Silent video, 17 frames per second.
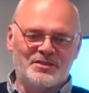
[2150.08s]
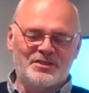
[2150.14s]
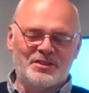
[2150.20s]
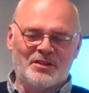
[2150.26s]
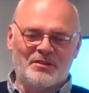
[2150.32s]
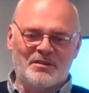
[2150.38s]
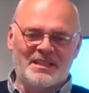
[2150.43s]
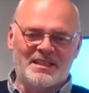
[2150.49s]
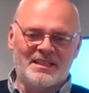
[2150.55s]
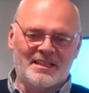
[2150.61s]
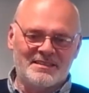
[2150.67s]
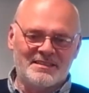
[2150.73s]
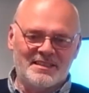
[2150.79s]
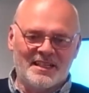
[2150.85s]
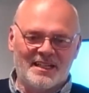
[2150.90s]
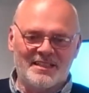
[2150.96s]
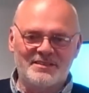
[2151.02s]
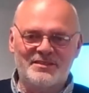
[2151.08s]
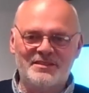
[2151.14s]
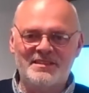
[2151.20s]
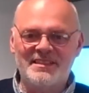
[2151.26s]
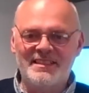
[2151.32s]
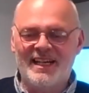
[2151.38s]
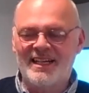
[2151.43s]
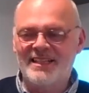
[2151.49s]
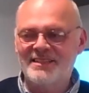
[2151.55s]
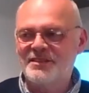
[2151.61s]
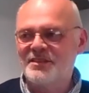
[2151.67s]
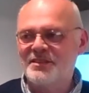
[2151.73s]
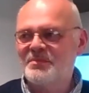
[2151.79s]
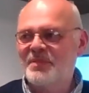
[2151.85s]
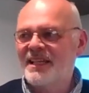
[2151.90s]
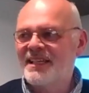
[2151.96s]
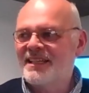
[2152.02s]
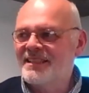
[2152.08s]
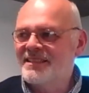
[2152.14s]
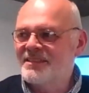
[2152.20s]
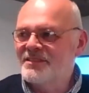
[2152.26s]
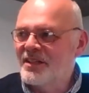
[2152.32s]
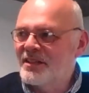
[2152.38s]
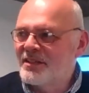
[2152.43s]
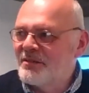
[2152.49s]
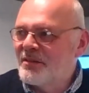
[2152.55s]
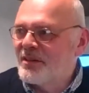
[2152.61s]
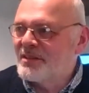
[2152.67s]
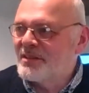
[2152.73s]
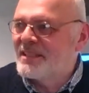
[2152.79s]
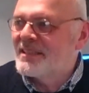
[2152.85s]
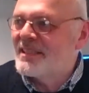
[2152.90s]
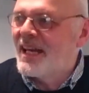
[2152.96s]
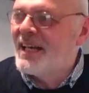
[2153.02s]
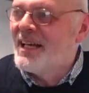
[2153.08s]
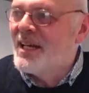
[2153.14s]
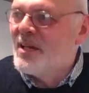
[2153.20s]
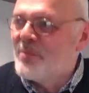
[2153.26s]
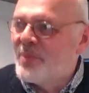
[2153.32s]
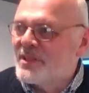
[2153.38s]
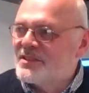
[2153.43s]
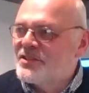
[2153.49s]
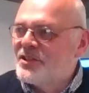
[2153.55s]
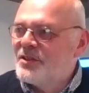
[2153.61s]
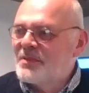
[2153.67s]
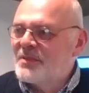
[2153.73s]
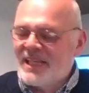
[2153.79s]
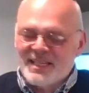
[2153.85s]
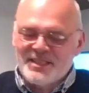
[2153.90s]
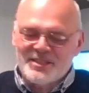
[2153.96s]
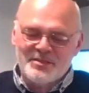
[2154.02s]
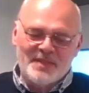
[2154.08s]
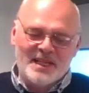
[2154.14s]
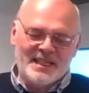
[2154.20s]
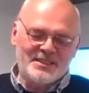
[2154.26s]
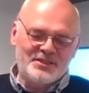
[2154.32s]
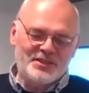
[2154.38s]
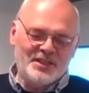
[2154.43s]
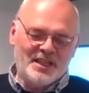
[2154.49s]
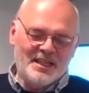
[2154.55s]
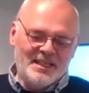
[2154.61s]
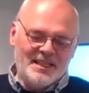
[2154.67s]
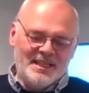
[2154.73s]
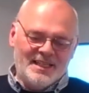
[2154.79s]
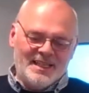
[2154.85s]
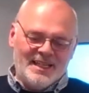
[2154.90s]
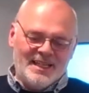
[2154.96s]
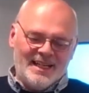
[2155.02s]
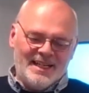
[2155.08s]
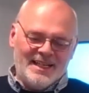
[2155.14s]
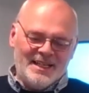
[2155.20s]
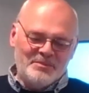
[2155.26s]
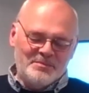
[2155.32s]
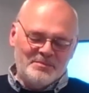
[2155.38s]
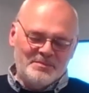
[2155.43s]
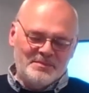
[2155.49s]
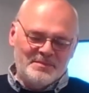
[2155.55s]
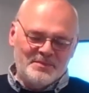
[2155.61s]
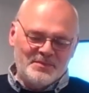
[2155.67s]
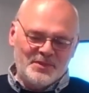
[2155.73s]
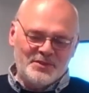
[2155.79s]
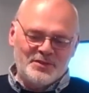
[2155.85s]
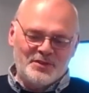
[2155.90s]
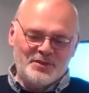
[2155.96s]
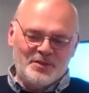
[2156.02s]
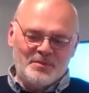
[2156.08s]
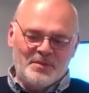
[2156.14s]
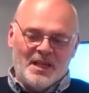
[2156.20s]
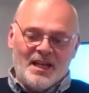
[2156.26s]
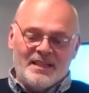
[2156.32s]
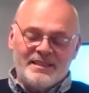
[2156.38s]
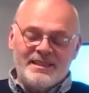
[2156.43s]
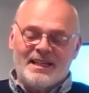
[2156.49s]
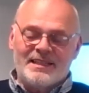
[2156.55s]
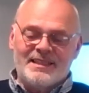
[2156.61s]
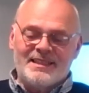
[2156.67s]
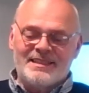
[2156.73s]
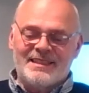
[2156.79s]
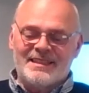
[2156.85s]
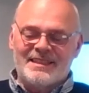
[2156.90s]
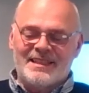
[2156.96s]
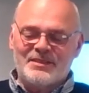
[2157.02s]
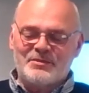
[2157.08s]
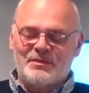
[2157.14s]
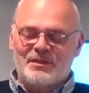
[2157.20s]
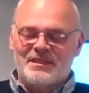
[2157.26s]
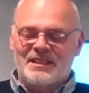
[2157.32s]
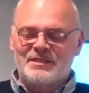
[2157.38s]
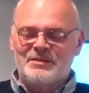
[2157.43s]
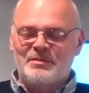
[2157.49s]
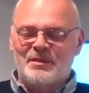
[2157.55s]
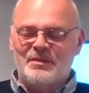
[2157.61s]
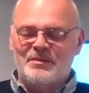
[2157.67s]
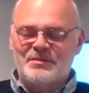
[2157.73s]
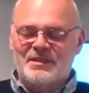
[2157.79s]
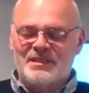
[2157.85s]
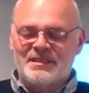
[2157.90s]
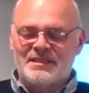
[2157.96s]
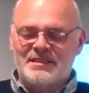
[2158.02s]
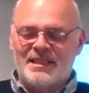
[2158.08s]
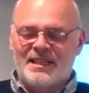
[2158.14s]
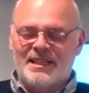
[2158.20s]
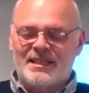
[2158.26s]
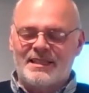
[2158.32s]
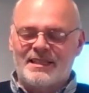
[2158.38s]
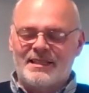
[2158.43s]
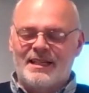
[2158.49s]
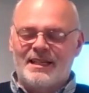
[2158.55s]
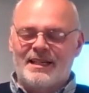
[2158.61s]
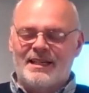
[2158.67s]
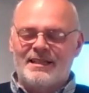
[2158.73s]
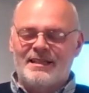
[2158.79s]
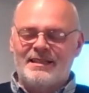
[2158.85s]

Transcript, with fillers: Sorry, I, I yeah, I had to painkillers earlier on, and but duplication manager. Um, we used to do, yeah, yeah, yeah, that's right. That's what I was going to say. Yeah.